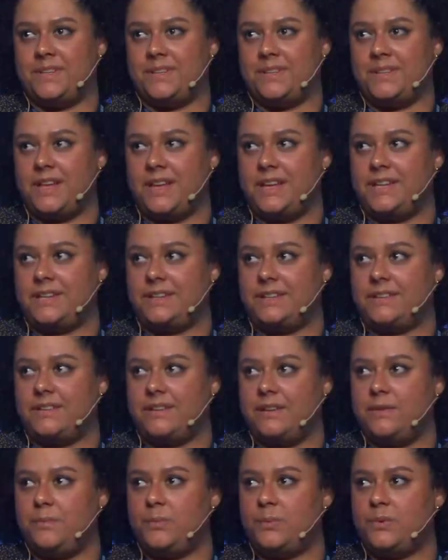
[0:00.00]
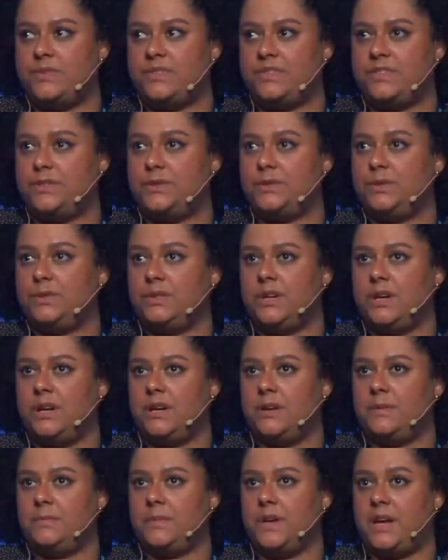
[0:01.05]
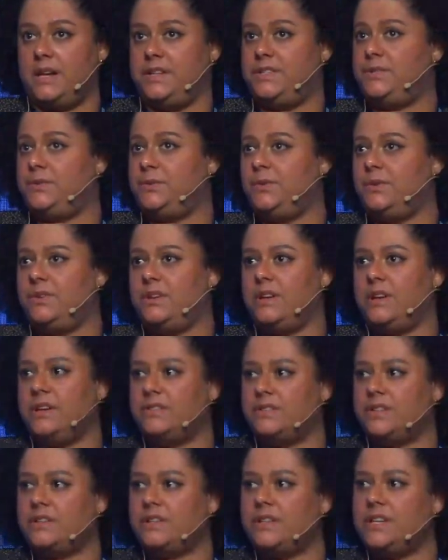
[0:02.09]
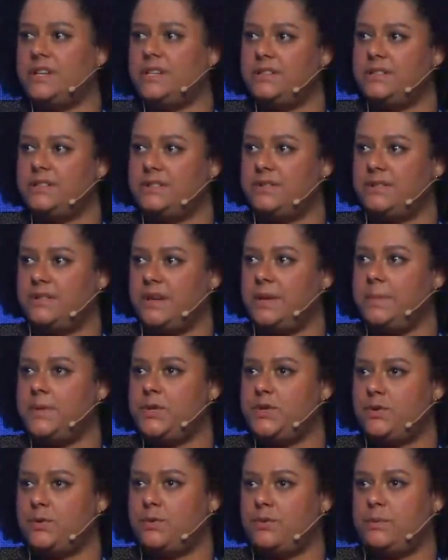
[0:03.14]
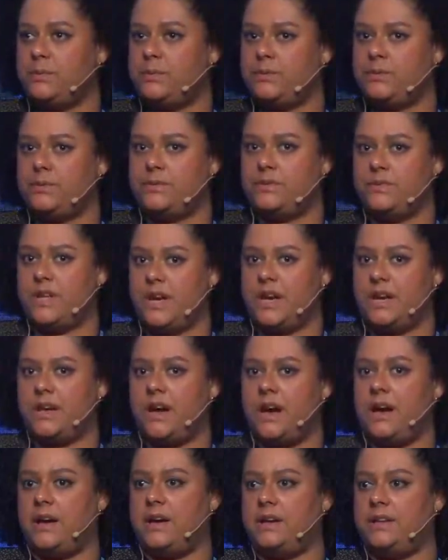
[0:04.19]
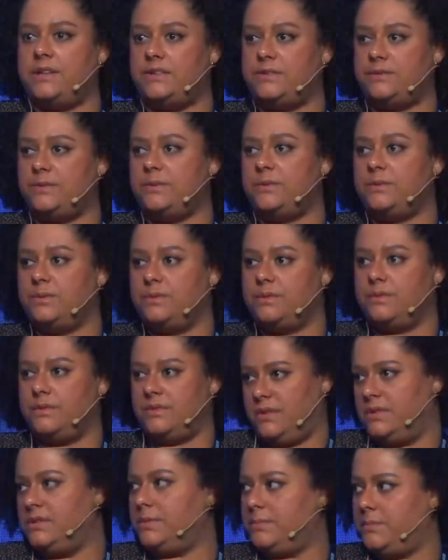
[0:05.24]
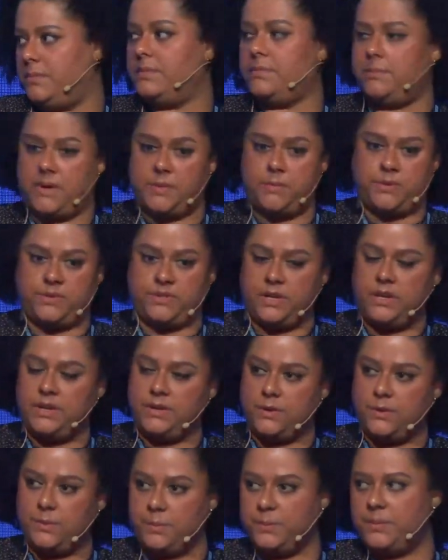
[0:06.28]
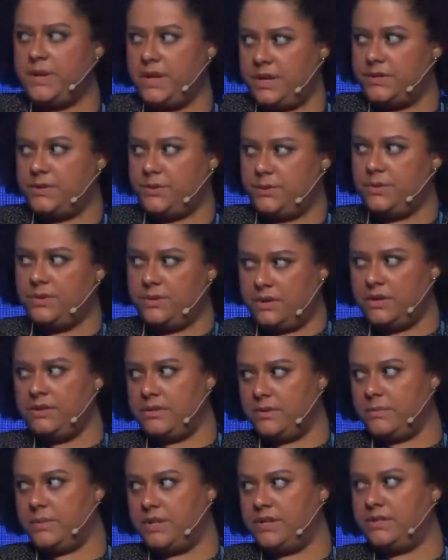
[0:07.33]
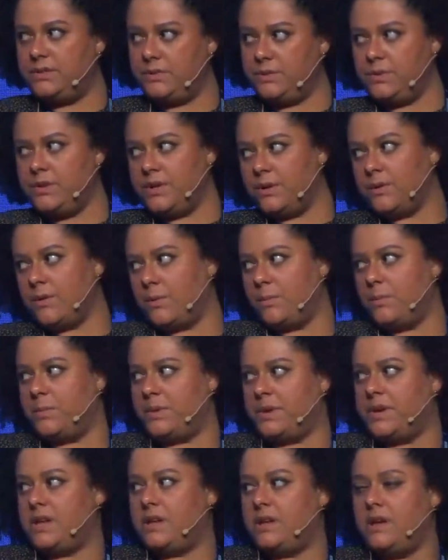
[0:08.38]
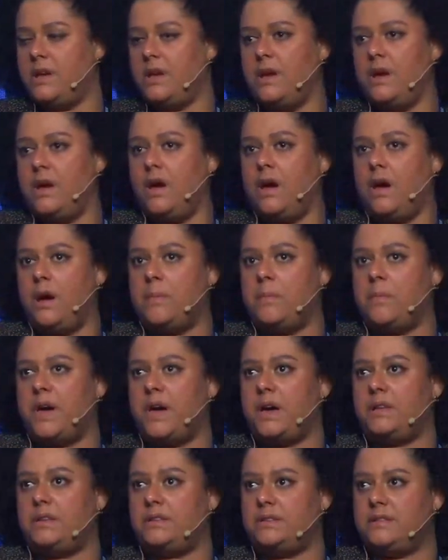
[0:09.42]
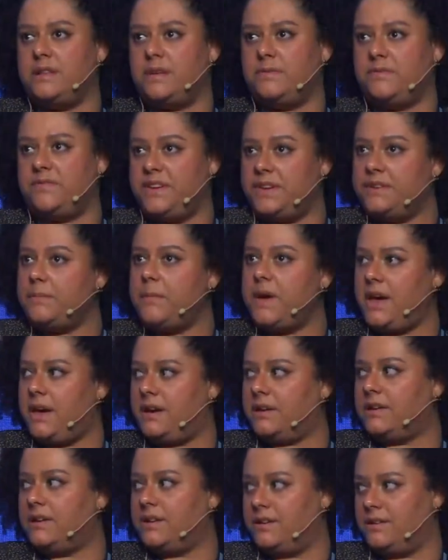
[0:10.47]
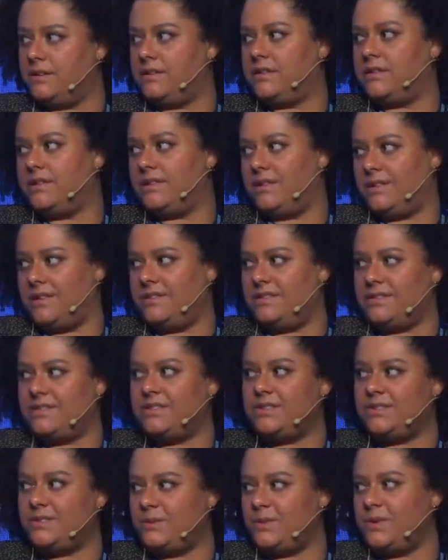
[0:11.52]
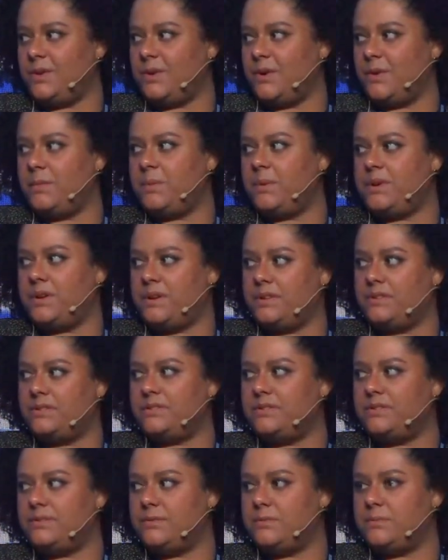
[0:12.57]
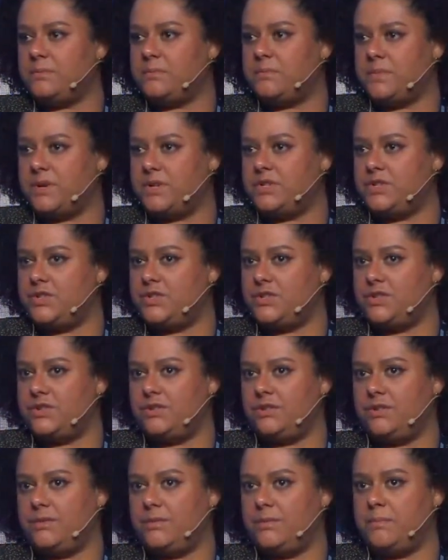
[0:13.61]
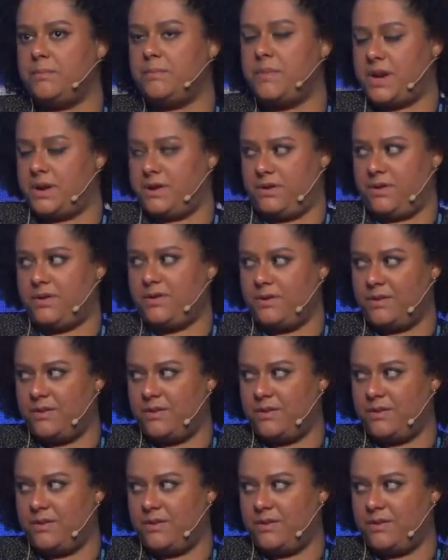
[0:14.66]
Like in Brazil, I do exactly the same job that I do under my Brazilian company, I do under my Estonian company. But the feedback under the Estonian company is much better.